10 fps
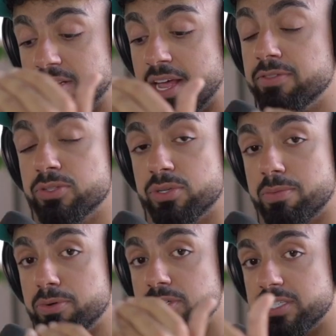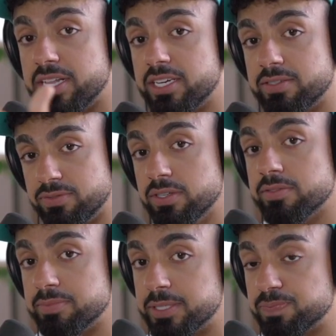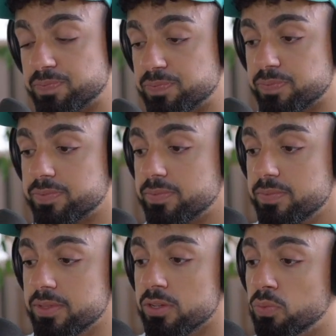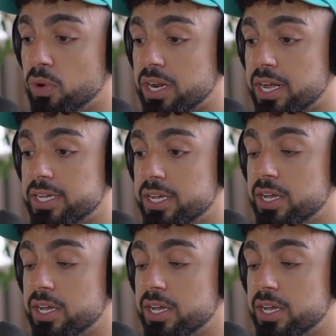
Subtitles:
level to the person that is in front of me. And what I